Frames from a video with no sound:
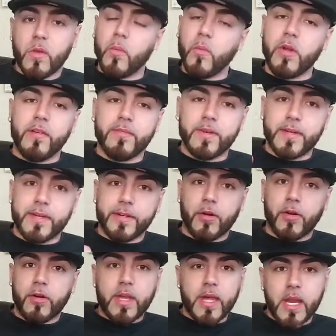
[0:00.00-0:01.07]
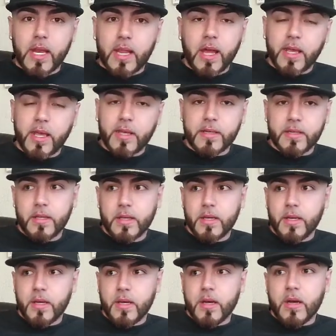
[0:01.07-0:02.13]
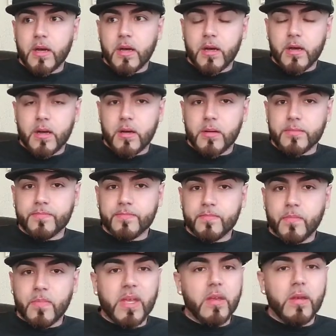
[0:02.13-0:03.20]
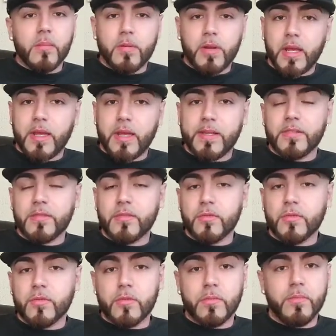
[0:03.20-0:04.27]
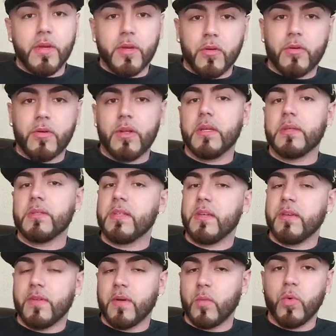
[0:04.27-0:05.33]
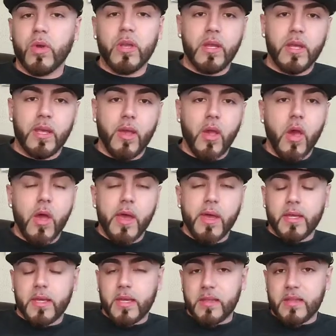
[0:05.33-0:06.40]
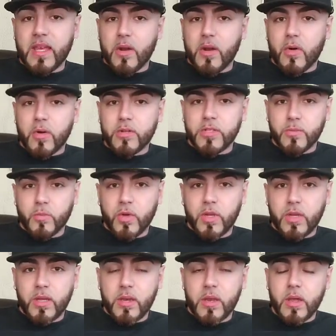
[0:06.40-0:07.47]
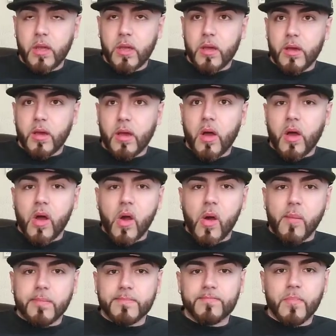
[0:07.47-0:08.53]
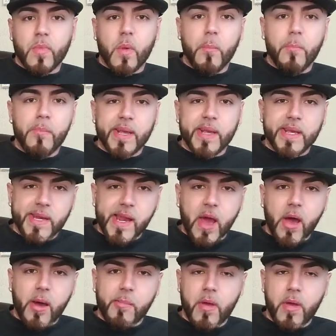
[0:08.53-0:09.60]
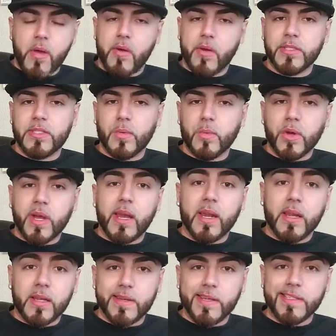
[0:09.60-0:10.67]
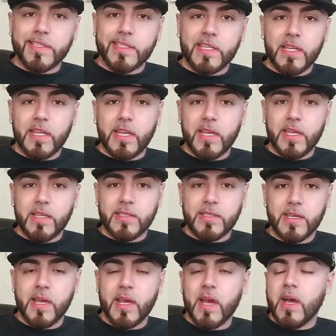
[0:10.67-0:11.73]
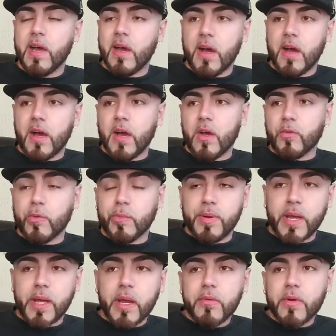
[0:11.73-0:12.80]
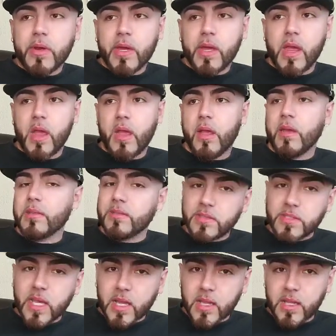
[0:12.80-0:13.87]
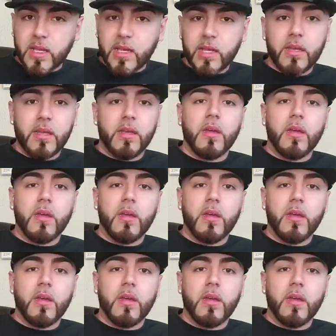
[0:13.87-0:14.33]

when I find a car that I like, making a plan to bid on it, see if I win it, get that auction win, pick it up, see what kind of condition it is, repair it, sell it,